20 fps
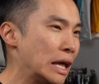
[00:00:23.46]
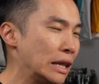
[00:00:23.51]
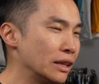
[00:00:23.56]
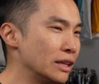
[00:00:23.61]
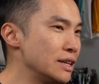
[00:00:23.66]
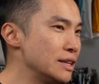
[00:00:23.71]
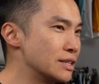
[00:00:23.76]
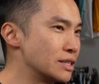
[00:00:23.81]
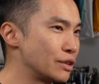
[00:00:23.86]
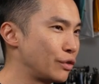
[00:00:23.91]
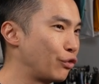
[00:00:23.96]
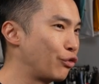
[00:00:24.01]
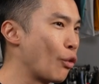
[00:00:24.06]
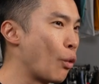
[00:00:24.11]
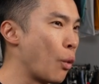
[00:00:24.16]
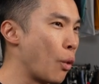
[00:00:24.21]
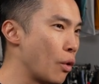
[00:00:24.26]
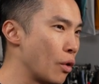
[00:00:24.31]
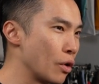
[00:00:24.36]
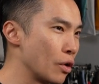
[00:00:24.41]
at least
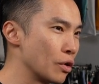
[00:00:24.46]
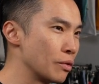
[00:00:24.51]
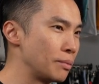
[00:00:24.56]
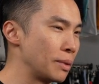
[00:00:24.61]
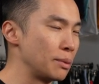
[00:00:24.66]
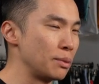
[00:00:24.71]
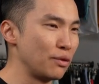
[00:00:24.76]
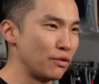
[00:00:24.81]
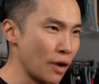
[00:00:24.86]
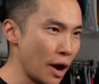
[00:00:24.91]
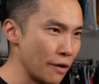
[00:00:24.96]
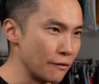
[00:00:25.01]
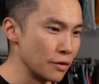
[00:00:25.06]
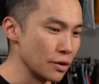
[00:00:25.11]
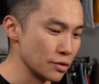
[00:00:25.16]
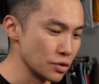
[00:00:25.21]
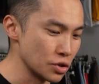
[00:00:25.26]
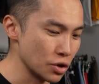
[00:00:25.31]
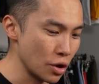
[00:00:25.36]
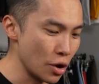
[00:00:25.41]
4, maybe 5
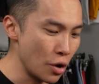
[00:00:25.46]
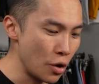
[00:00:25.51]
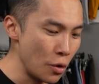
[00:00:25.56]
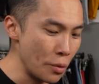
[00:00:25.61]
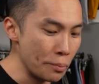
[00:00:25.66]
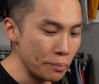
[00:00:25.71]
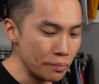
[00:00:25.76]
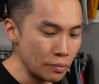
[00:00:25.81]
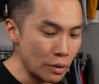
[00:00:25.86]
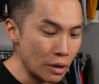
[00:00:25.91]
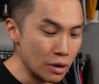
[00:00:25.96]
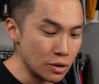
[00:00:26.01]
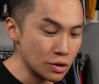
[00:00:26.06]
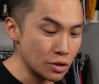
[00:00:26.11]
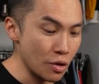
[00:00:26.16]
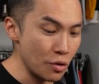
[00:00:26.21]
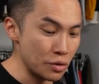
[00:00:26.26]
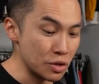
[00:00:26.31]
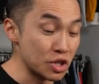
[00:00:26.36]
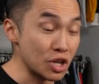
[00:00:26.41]
years ago.
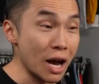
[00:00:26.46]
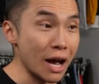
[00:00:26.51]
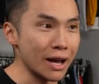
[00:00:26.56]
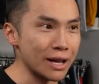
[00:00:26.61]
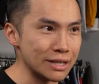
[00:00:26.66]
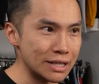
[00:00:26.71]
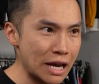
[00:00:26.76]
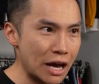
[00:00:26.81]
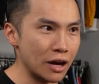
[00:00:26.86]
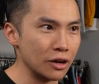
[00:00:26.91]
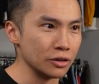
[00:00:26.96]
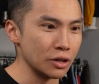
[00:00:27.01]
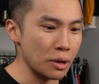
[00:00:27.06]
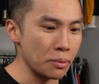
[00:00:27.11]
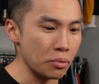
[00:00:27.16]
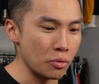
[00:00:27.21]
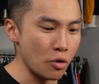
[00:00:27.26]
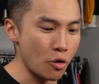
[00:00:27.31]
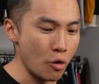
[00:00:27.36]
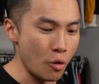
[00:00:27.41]
So the jacket's held
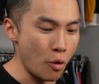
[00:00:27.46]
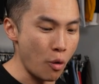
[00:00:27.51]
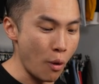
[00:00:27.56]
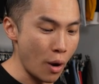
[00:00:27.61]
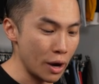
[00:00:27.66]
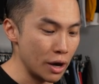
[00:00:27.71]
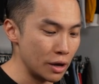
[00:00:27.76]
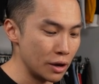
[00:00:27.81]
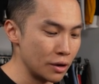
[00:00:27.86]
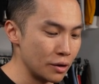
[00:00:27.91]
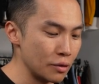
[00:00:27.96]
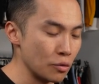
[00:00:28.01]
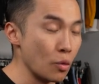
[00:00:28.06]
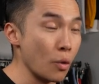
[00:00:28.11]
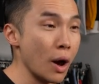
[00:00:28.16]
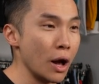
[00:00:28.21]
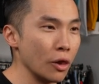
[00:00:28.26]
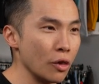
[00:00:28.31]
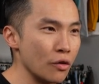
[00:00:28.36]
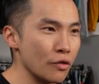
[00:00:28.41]
up quite
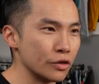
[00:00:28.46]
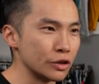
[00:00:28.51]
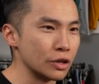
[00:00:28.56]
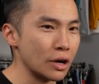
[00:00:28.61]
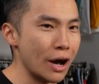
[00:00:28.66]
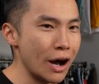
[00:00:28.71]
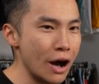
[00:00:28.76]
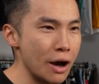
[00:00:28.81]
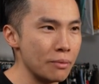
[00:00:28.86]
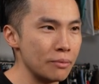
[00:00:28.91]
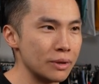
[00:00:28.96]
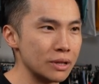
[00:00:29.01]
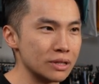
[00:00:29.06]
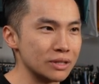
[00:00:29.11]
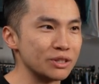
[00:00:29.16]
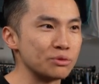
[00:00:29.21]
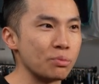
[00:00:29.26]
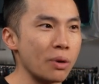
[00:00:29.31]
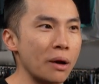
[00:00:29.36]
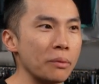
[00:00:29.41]
well over time, and
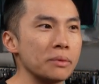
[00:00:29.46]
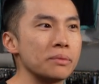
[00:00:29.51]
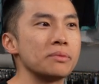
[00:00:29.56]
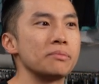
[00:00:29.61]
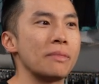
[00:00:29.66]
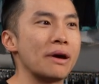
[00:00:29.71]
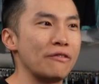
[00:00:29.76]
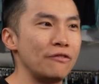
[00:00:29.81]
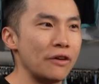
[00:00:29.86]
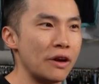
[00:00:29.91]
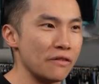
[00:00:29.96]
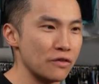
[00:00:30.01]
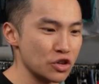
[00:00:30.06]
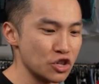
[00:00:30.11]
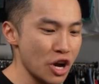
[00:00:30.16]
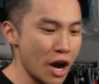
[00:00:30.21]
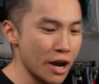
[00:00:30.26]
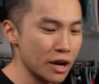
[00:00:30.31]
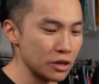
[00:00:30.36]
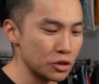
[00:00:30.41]
it's probably been my favorite
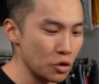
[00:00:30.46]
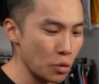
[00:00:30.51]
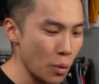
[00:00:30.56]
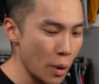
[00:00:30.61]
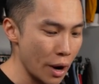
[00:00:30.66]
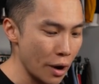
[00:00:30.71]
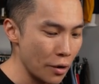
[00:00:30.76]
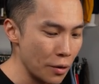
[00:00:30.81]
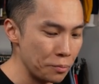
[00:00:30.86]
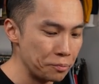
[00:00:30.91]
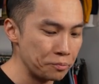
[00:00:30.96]
jacket to wear.